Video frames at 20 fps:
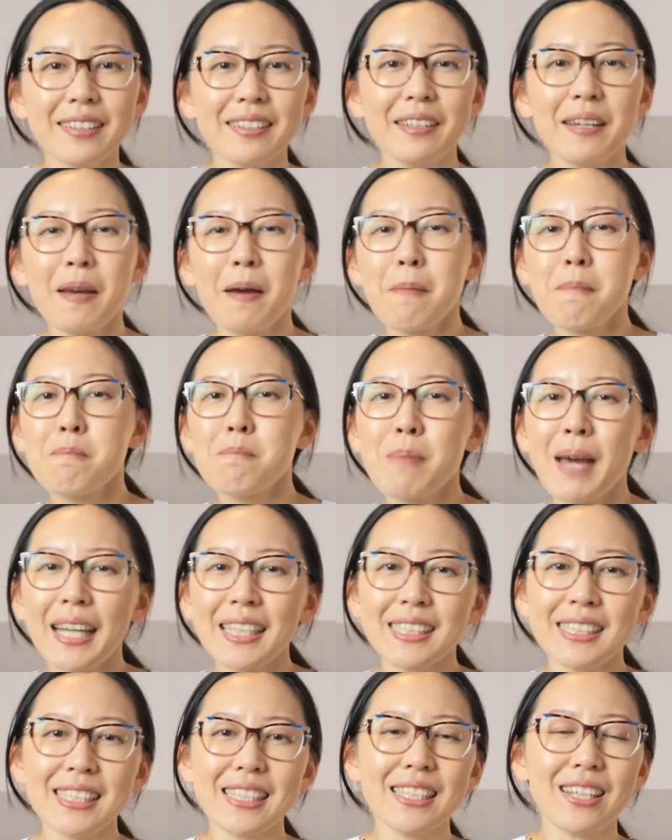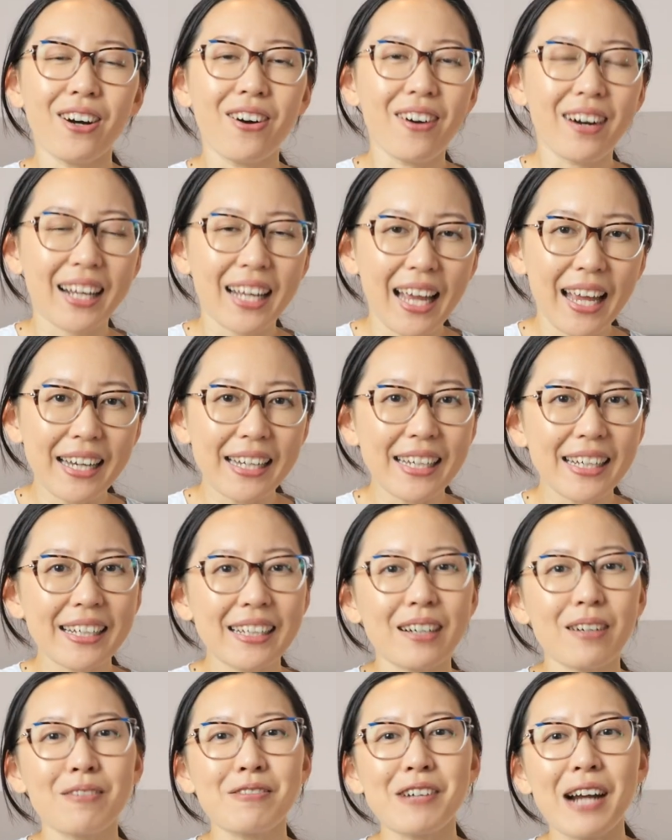the messy,
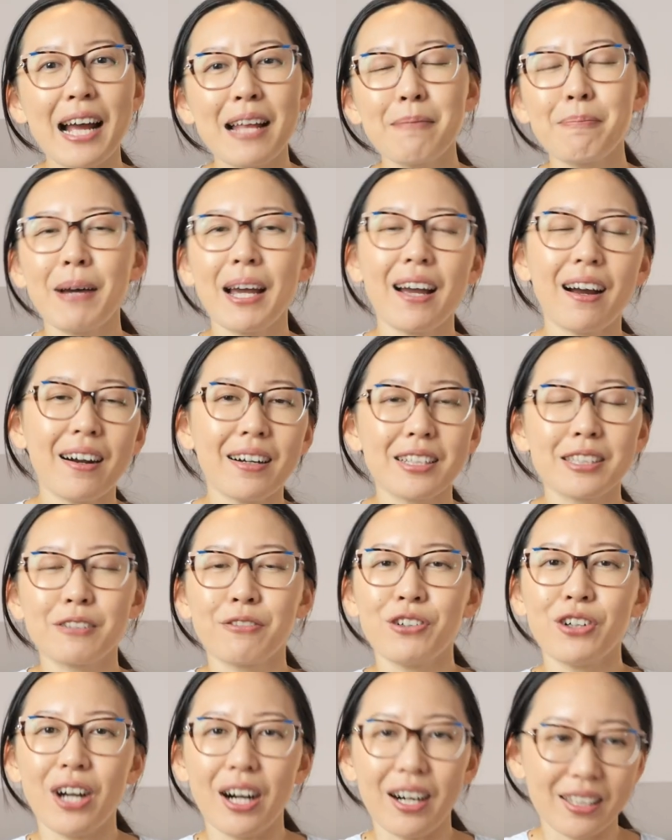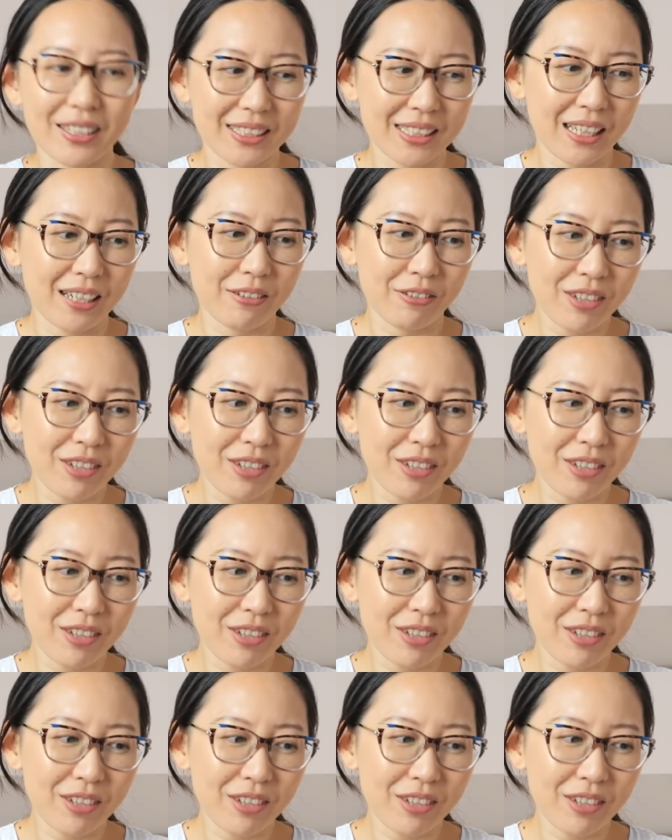organic, run by artists for artists kind